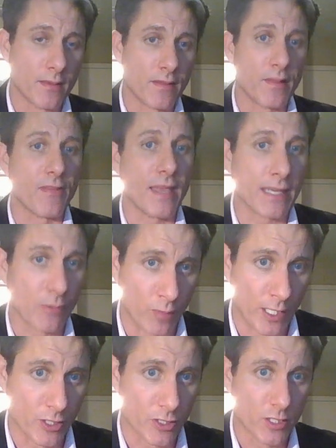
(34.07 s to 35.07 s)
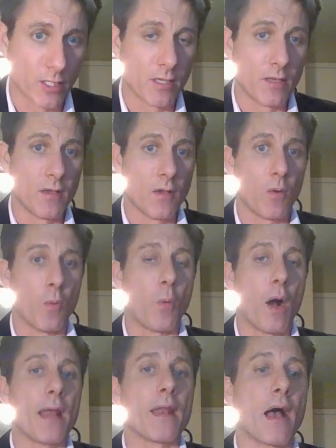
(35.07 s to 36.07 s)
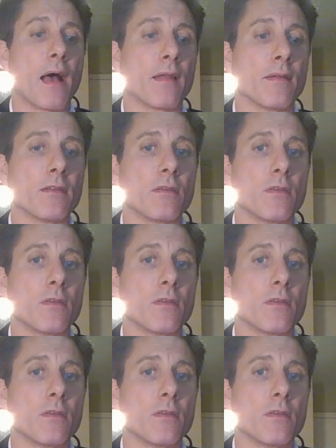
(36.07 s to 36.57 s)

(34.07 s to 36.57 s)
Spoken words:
and then they get rich? Why not